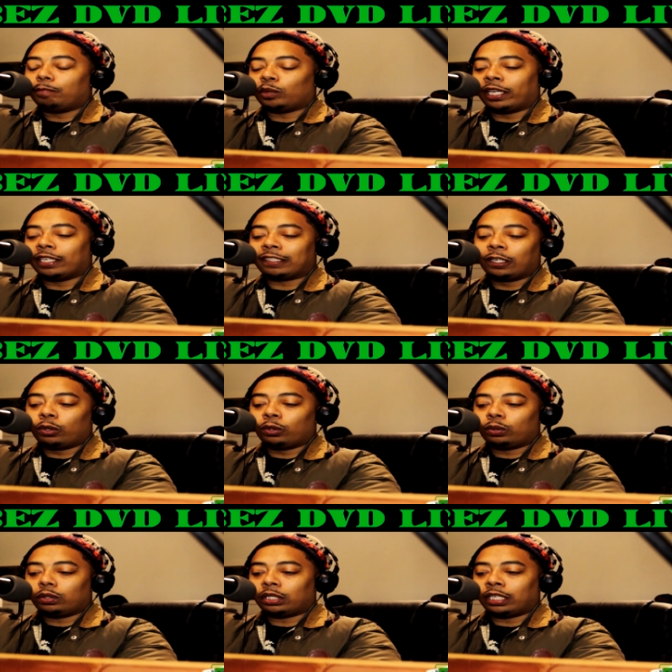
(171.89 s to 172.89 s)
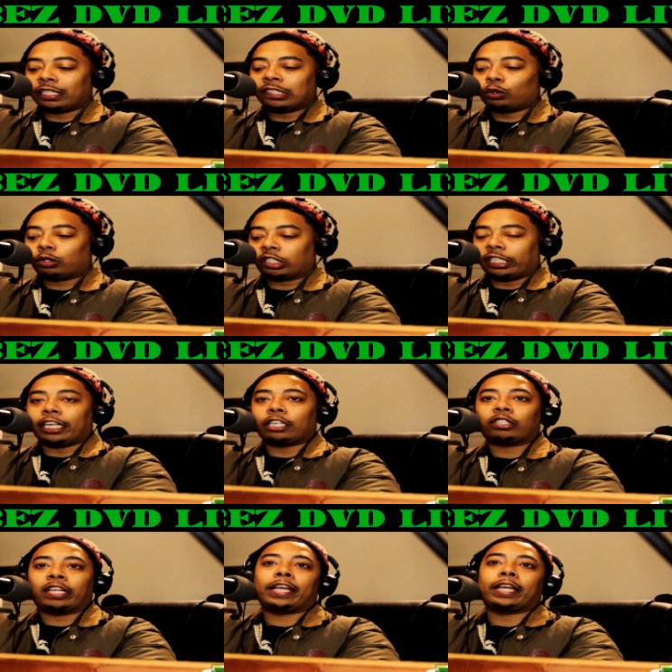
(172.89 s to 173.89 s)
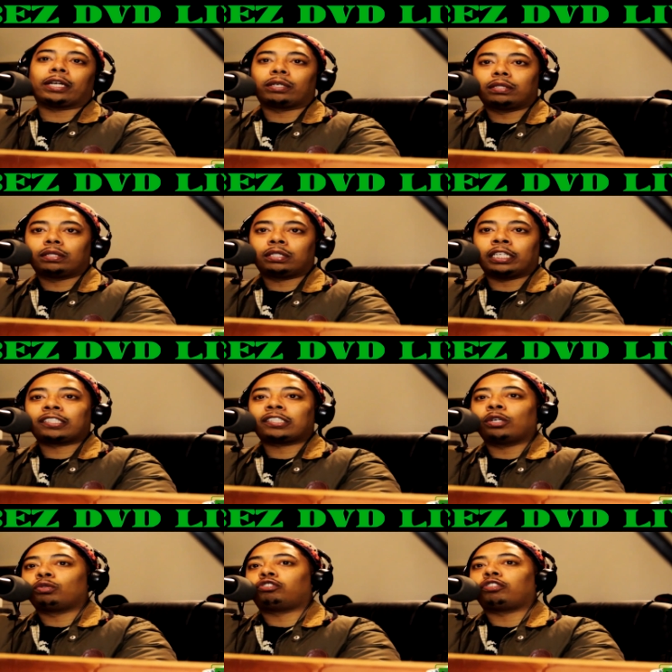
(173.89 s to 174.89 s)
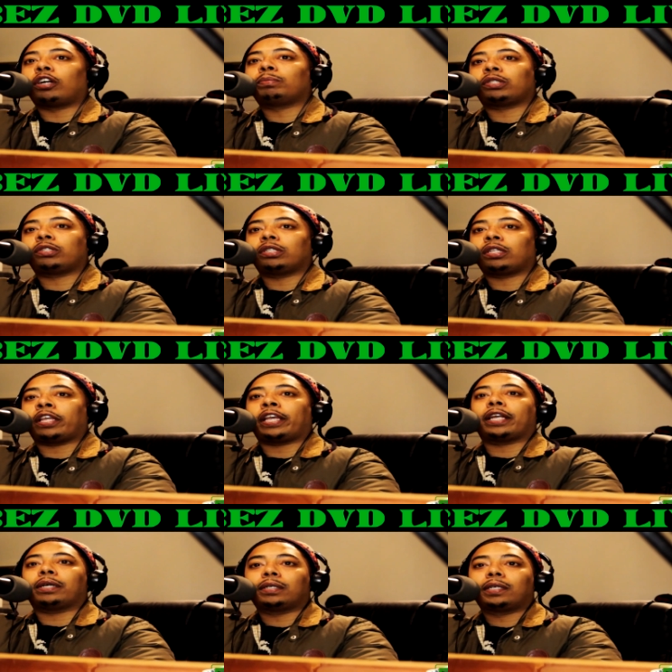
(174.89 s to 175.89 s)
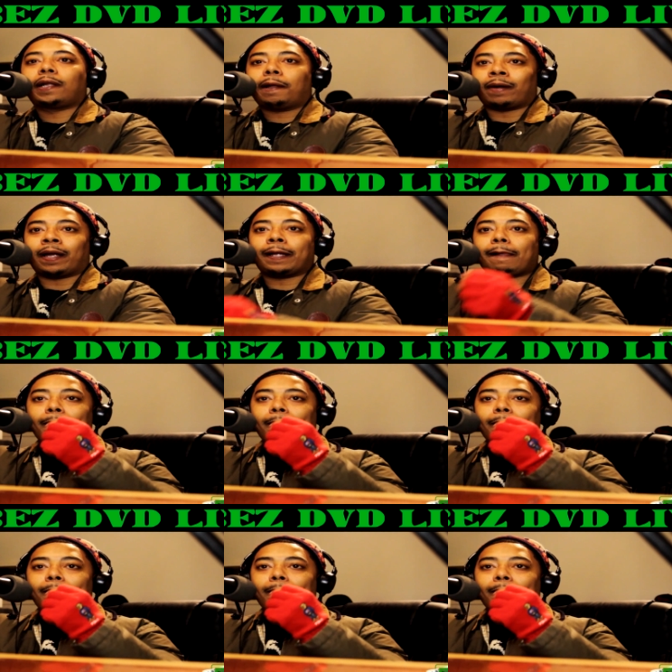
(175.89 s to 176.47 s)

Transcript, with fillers: there's no there's no snares here, there's no drums there, right?